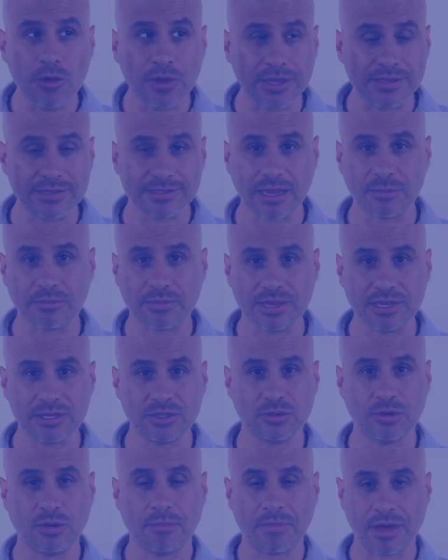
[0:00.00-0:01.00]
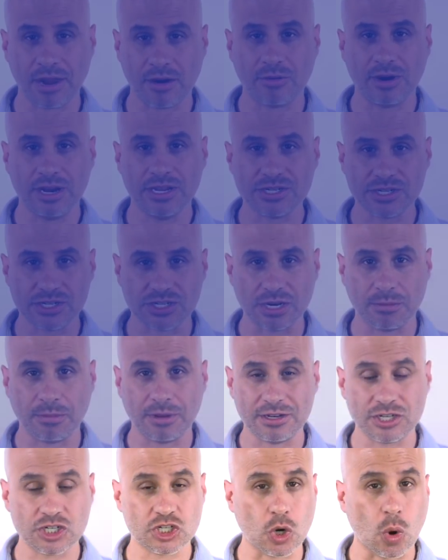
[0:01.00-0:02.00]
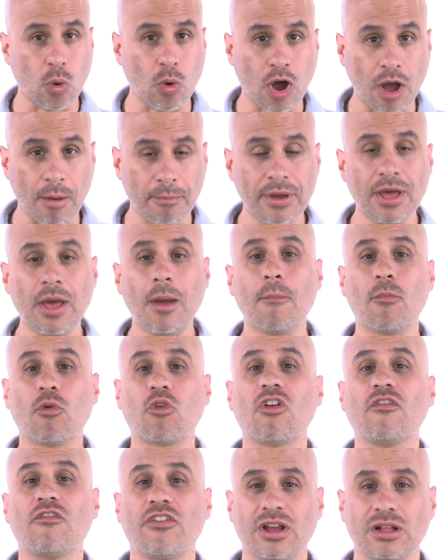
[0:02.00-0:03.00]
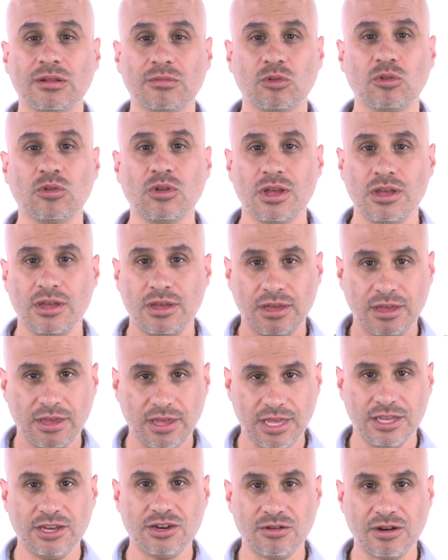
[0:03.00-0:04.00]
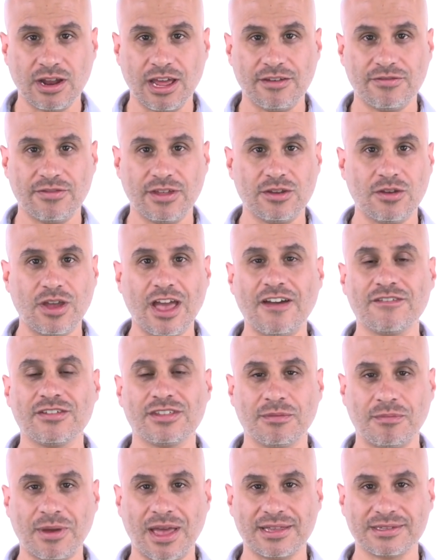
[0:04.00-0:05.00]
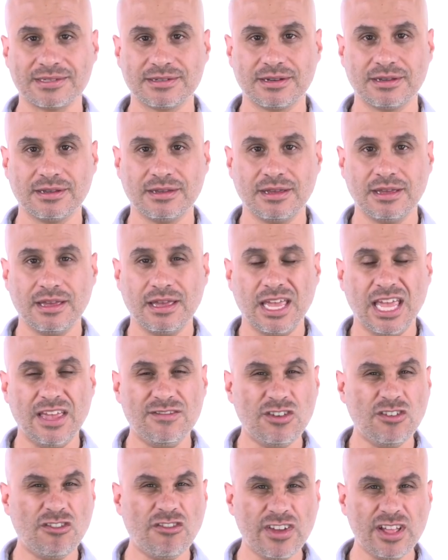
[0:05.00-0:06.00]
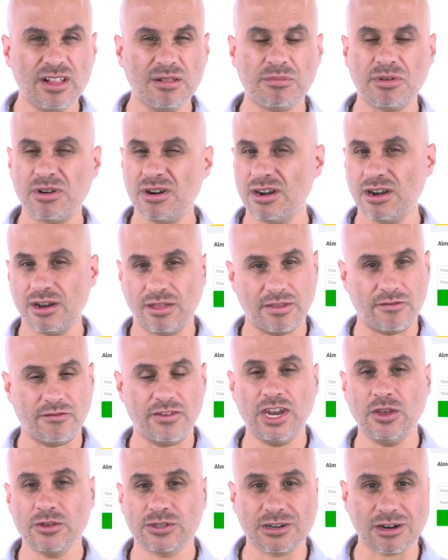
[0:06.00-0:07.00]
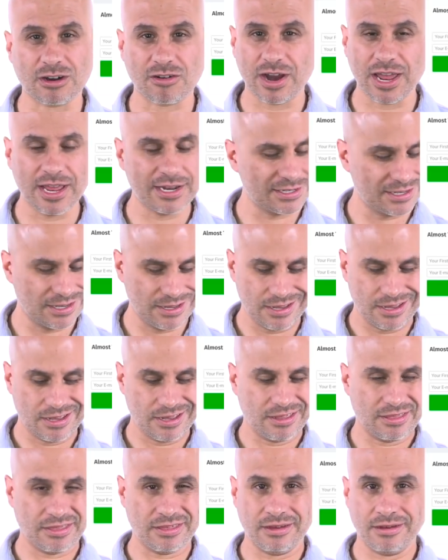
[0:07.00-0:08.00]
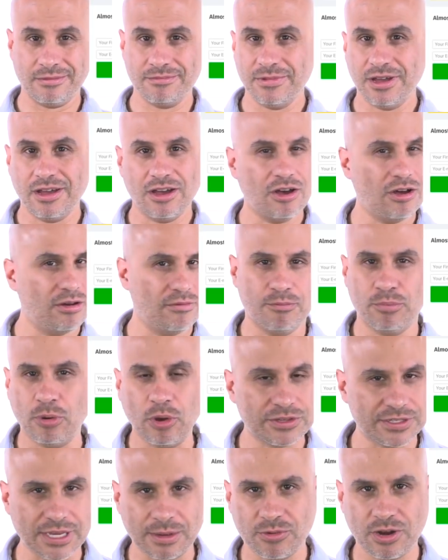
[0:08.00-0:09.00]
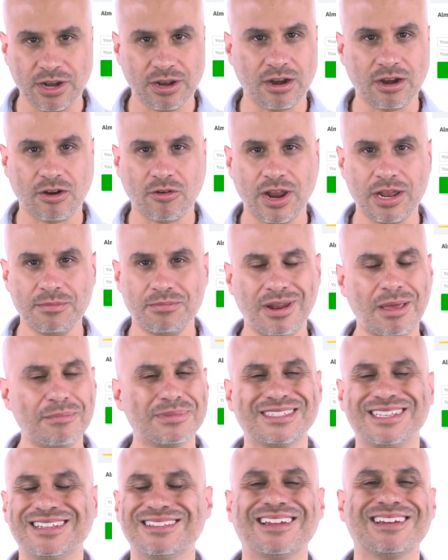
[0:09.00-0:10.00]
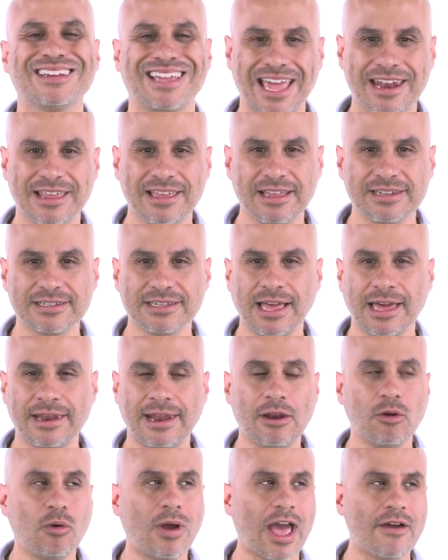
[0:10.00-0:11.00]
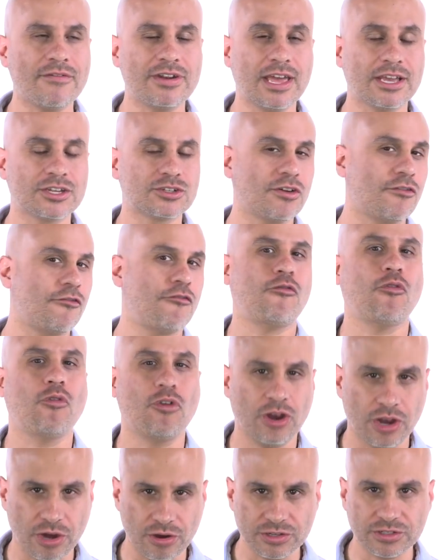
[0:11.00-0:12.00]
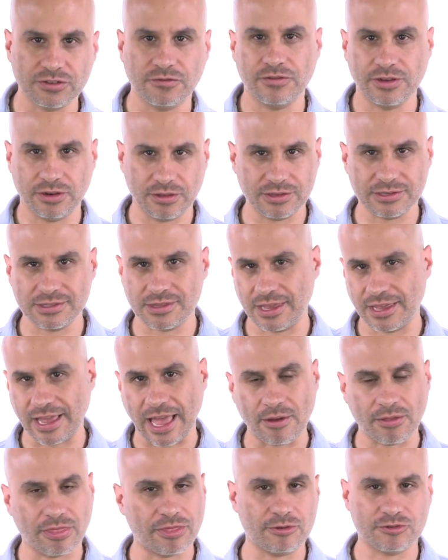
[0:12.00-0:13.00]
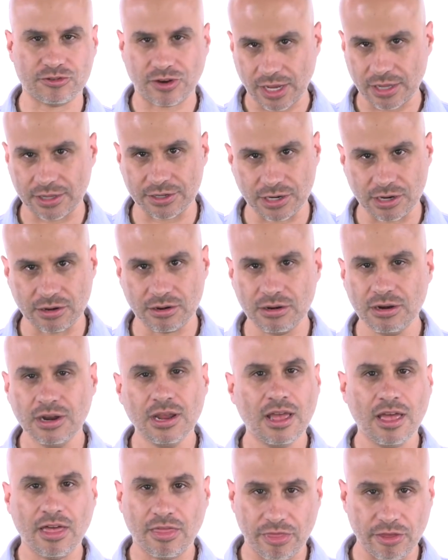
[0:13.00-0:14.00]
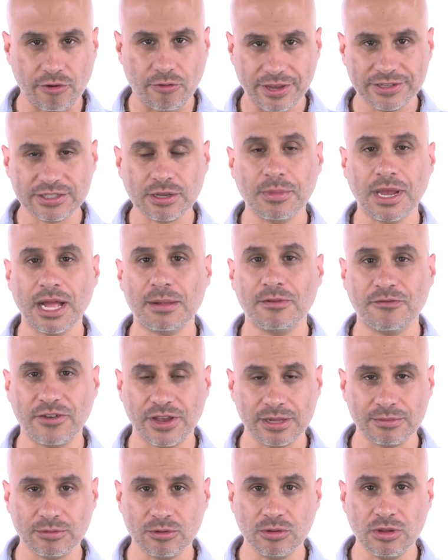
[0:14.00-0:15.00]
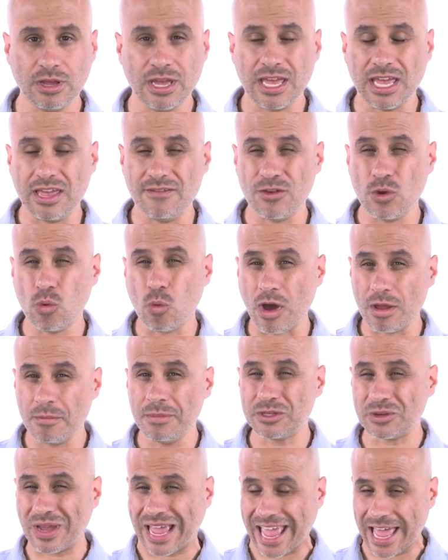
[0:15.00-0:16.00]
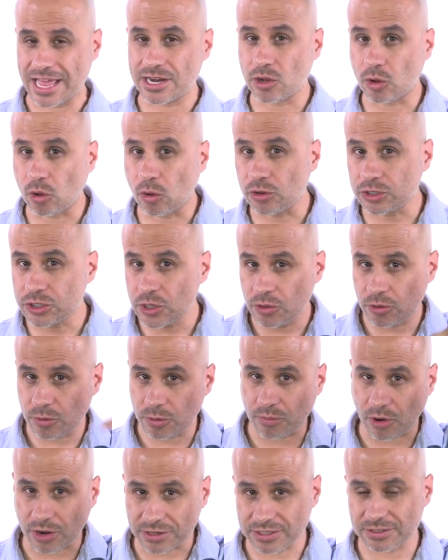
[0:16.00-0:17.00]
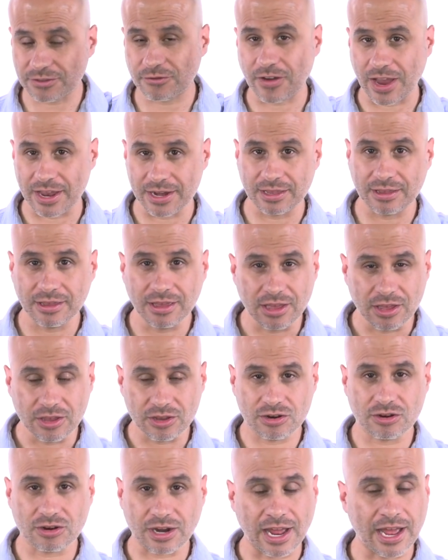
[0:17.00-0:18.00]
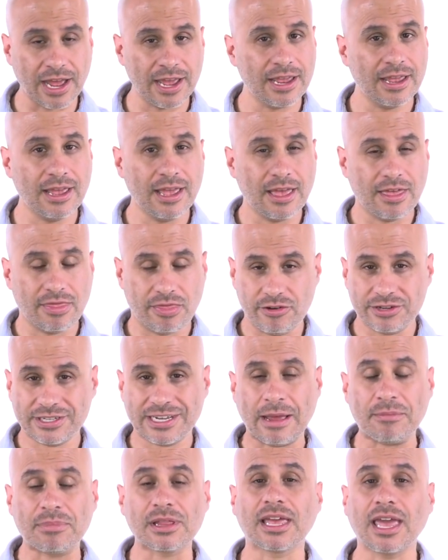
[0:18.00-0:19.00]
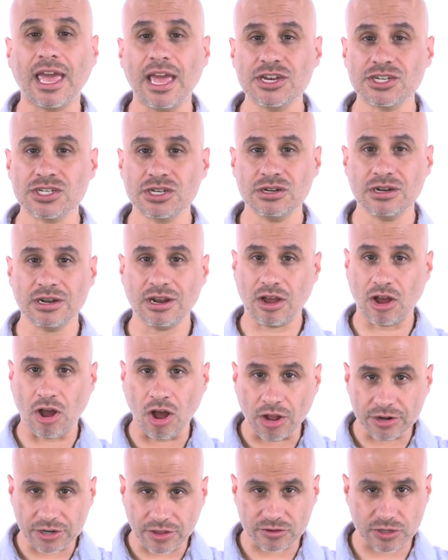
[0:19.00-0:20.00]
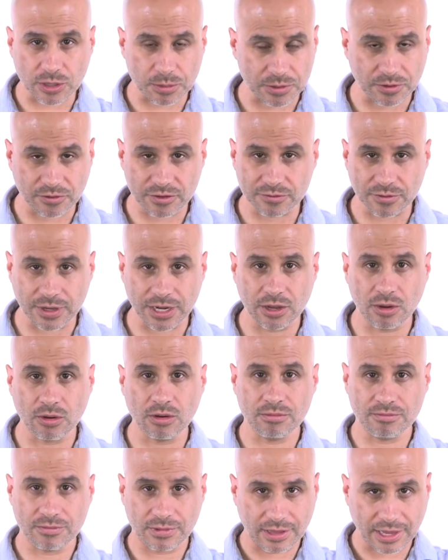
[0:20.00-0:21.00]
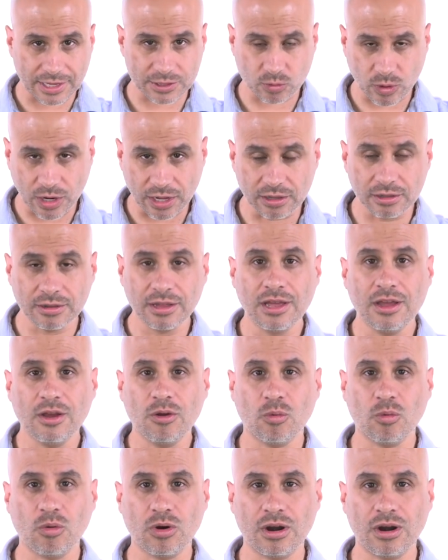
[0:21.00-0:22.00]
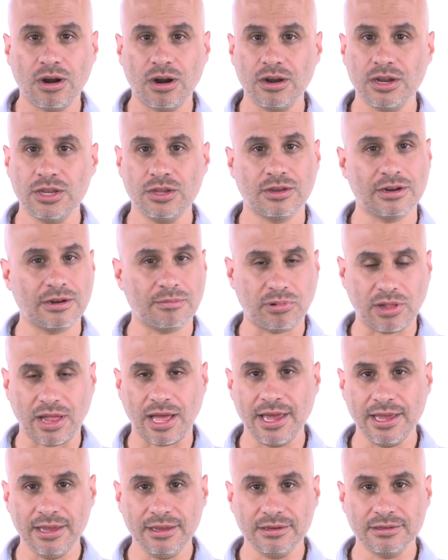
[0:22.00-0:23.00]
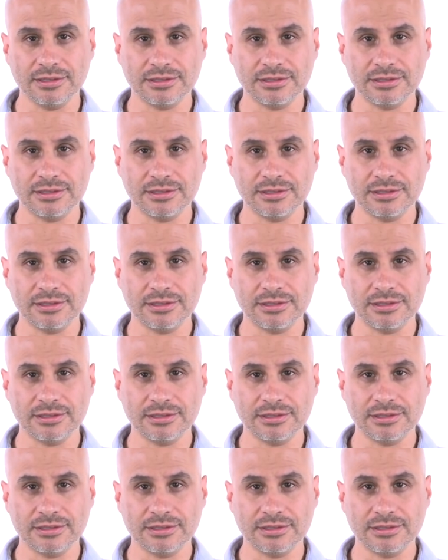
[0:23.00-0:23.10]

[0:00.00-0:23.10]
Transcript: you can step into a better relationship and show up more available in your life than you have in the past. If you feel Bern, the videos are great, the books I'm reading are great, but I'm still not getting it, and I don't have an extra four years to figure this thing out through trial and error, there is some help available. If you want me to handhold you through the process of finding your guy, there's an application on the description of this video as well, where you can apply